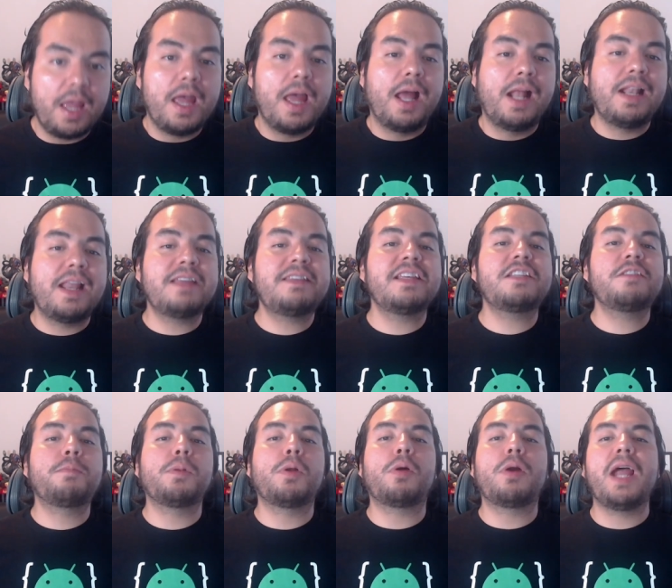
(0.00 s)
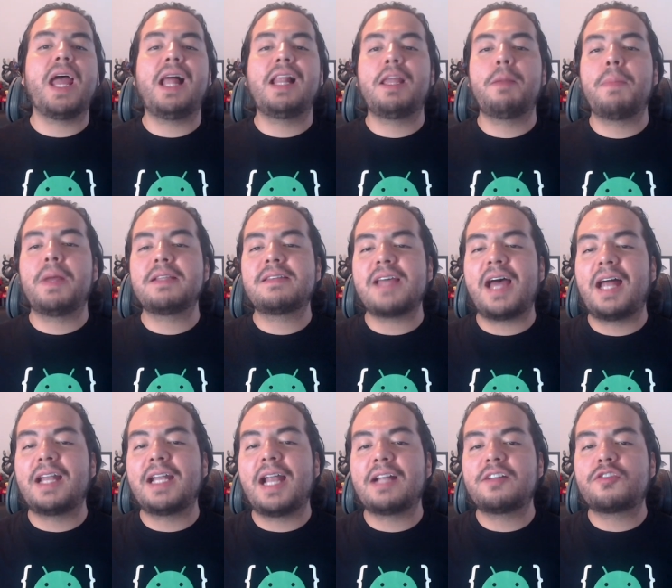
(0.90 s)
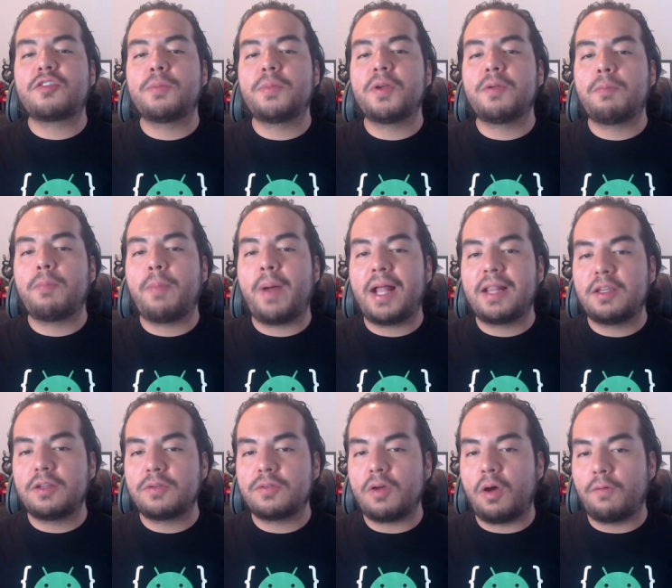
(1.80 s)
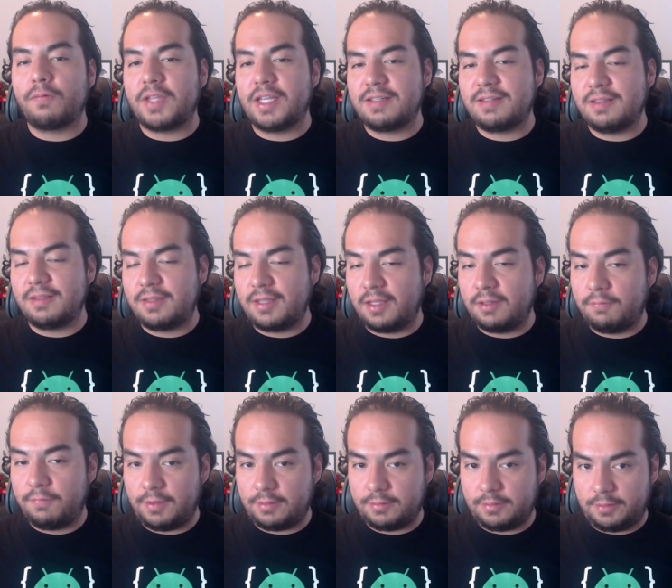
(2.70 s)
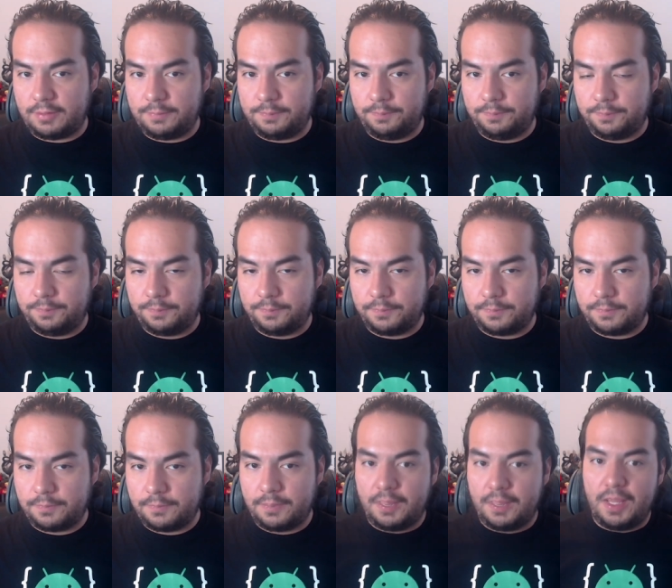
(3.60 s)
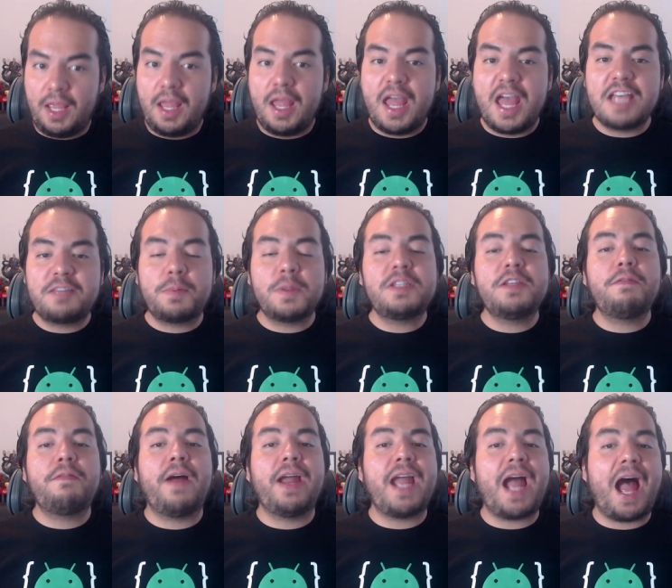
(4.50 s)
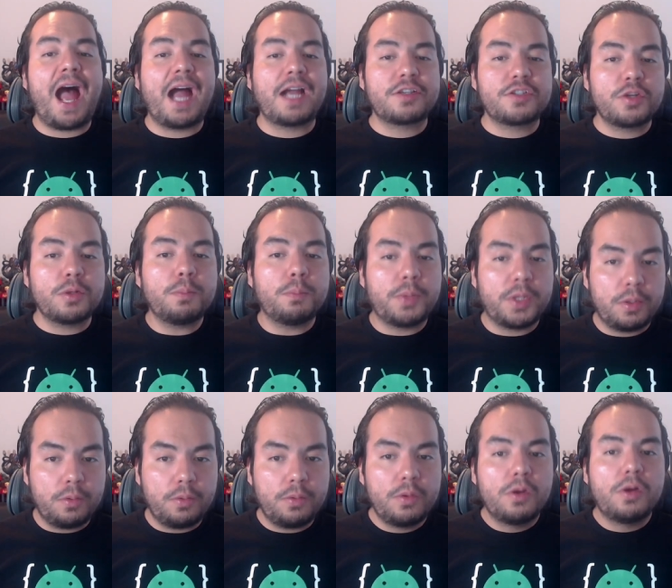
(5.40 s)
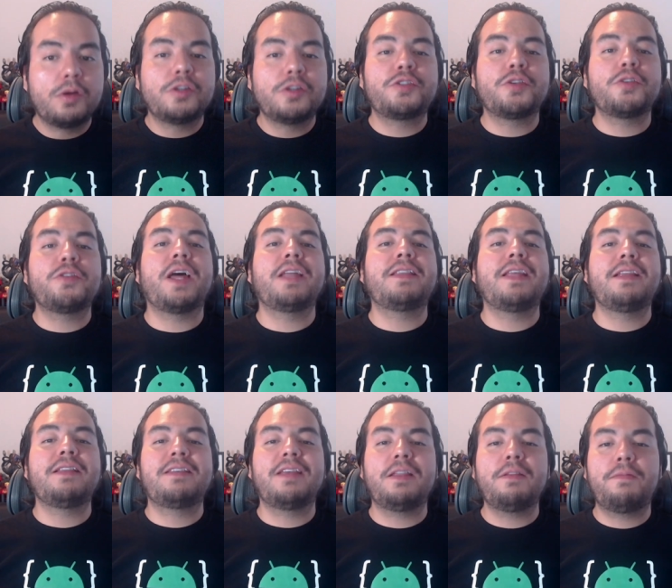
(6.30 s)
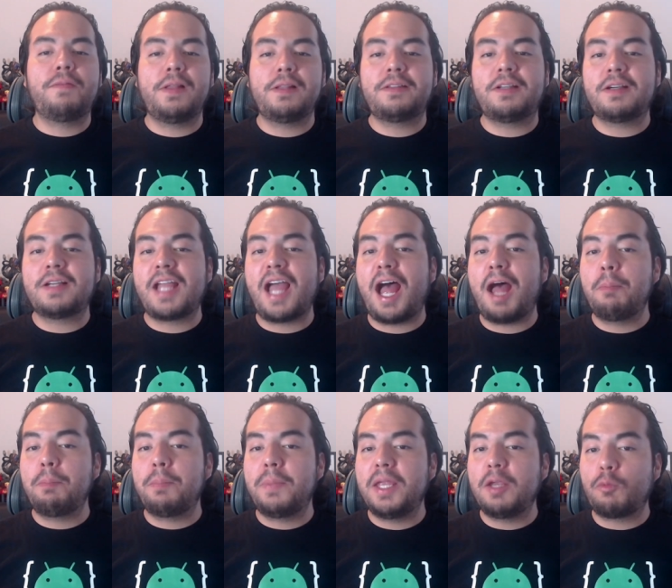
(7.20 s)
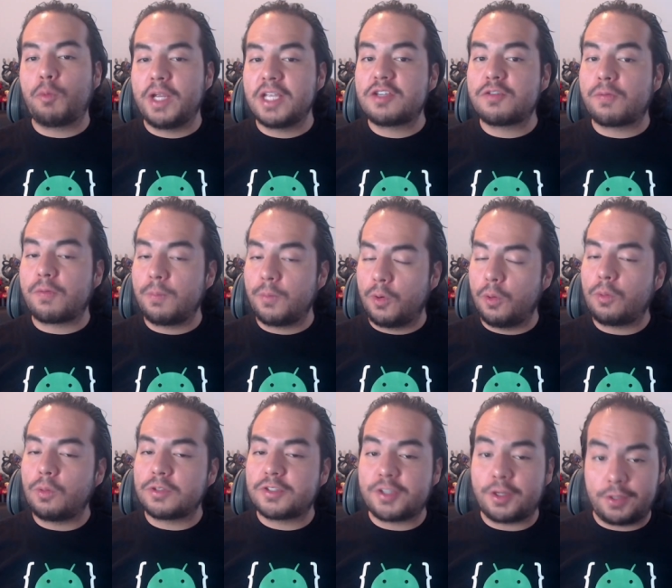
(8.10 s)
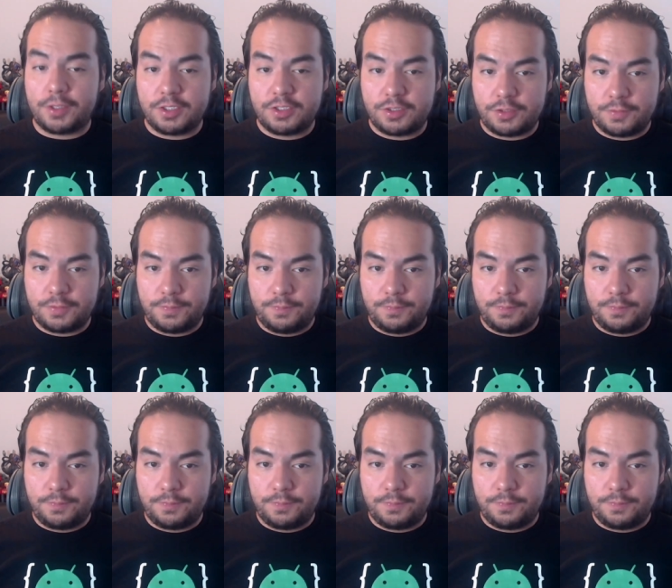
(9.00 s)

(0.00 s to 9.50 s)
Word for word: Let's explore elements and attribute values of this intent filter. I specify action view so that the intent filter can be reached from Google search.